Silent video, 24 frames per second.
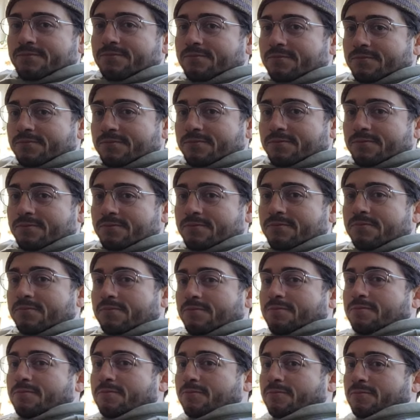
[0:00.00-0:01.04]
what
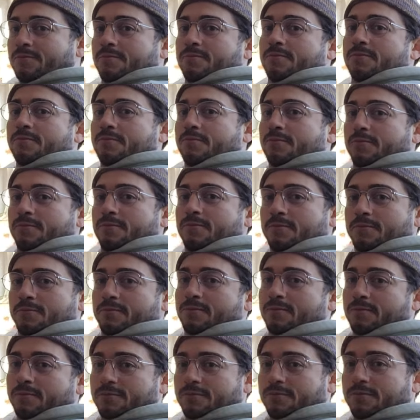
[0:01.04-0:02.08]
these fibers,
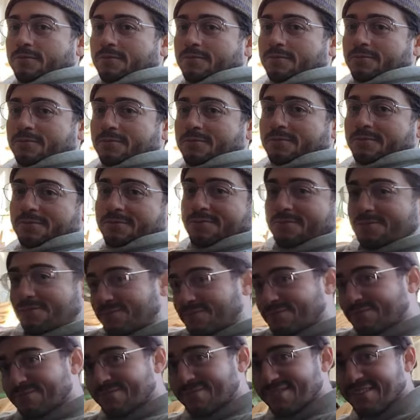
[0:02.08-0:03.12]

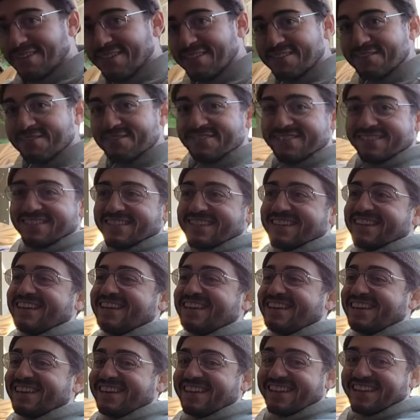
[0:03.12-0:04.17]
hey, don't throw
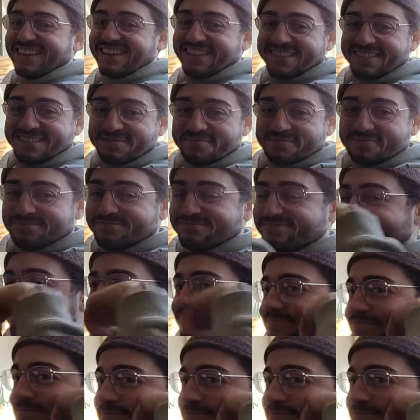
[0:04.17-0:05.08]
it, are